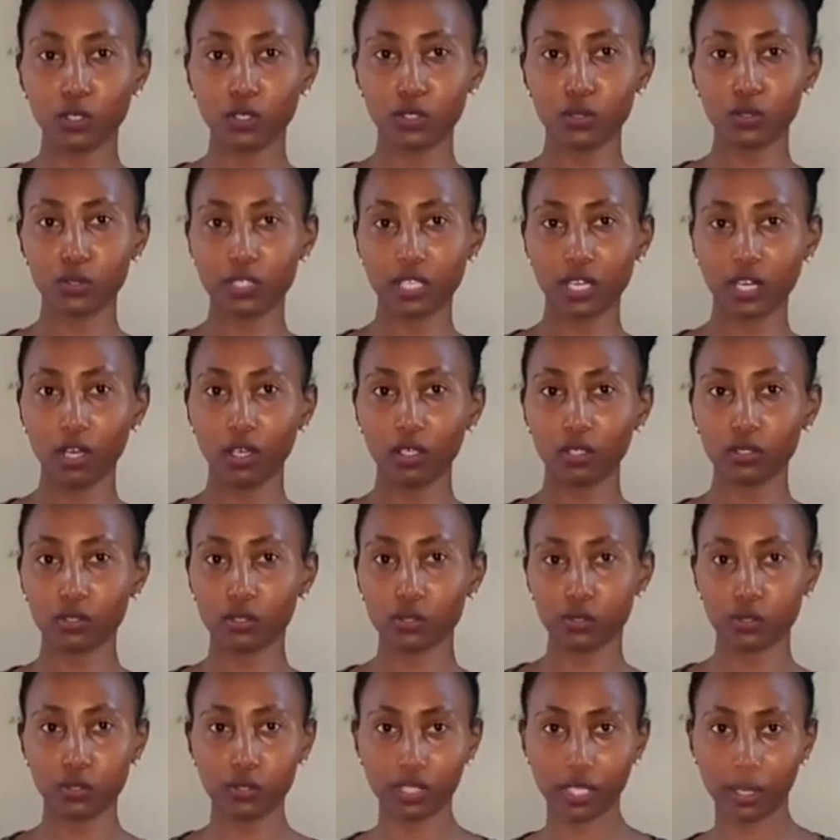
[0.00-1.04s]
to town to
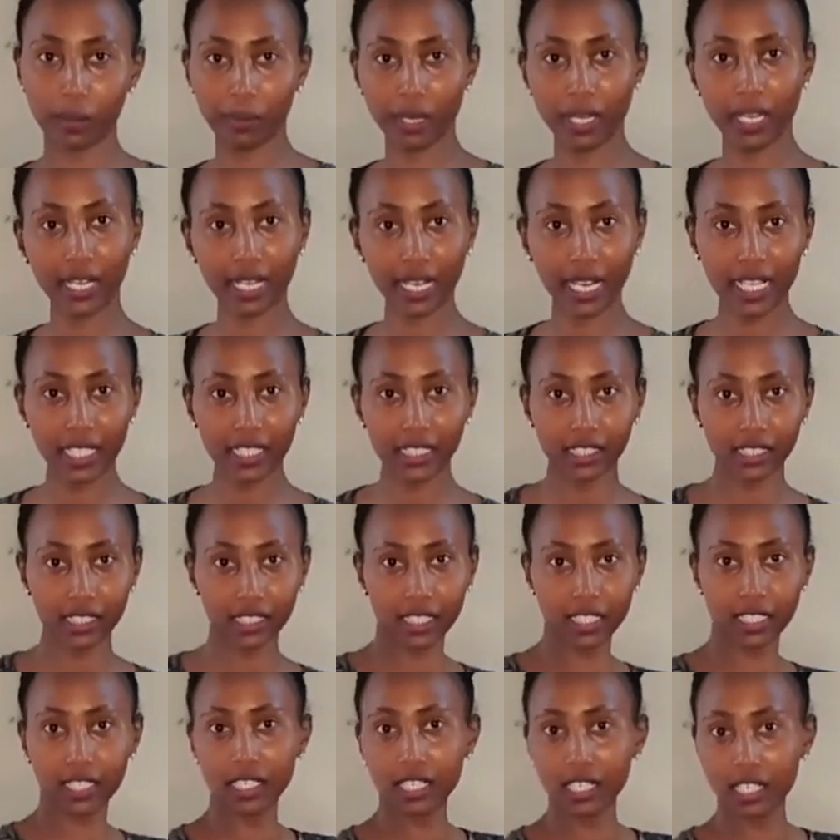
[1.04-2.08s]
do some errands.
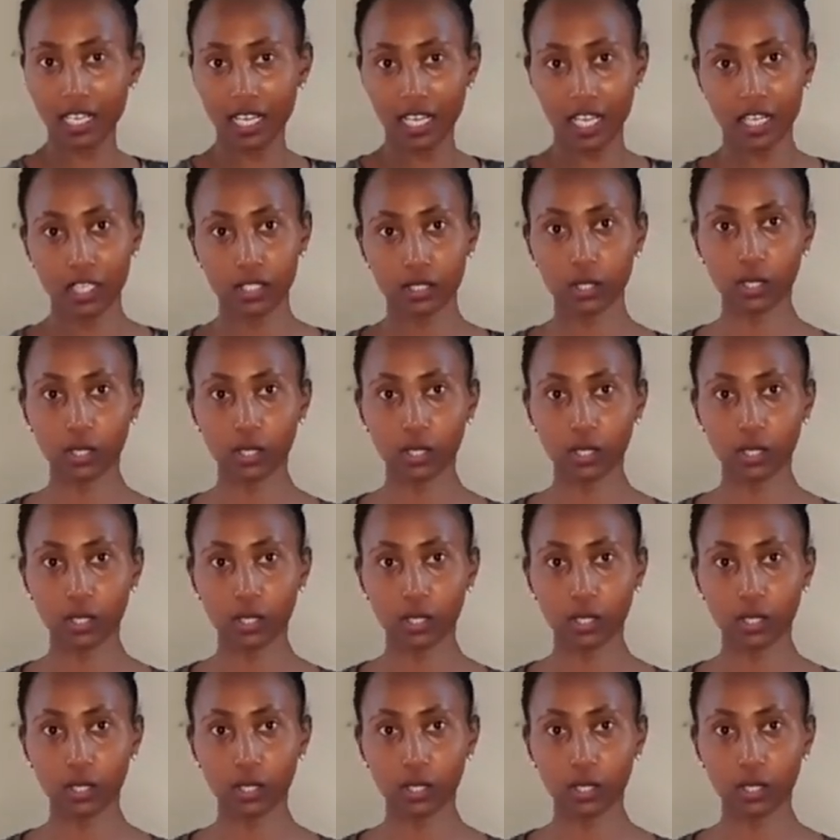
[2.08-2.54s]
So